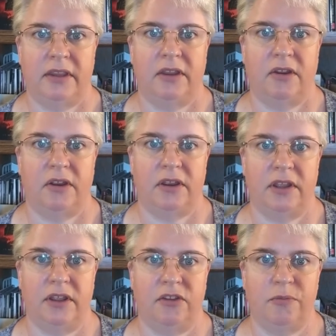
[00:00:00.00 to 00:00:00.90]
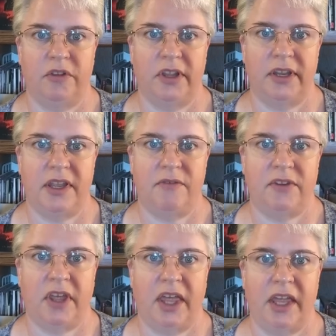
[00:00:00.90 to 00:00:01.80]
There is plenty of
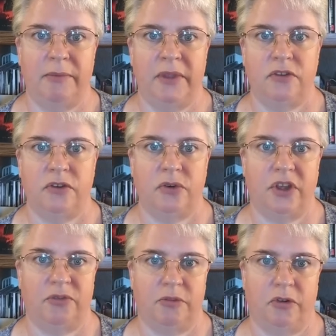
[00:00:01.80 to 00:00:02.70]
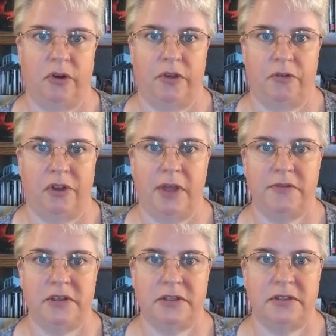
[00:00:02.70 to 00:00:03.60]
time to explore other
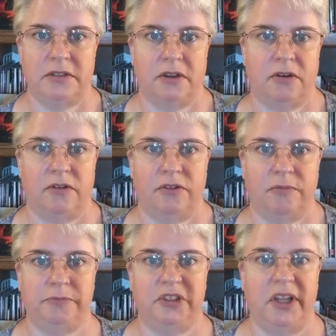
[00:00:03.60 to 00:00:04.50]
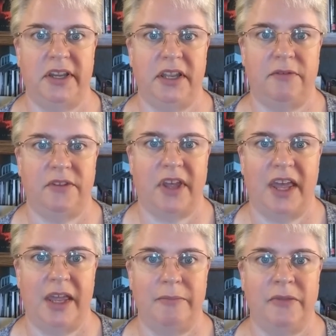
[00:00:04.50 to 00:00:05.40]
options. There's plenty of
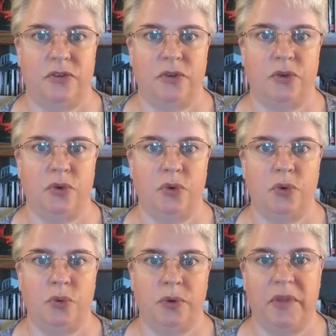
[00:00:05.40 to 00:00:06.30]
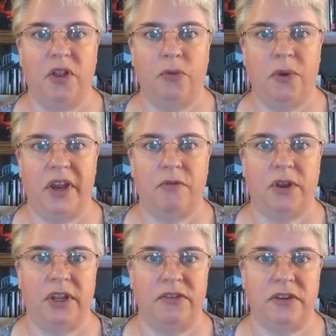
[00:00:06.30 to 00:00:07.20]
time to build whatever
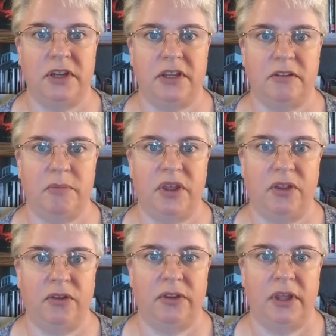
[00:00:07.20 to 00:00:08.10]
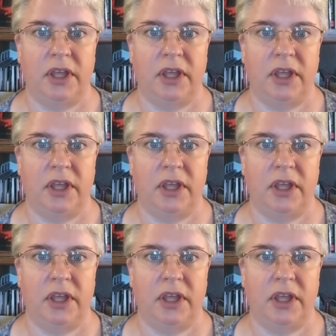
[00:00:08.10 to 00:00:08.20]
it is you need to build.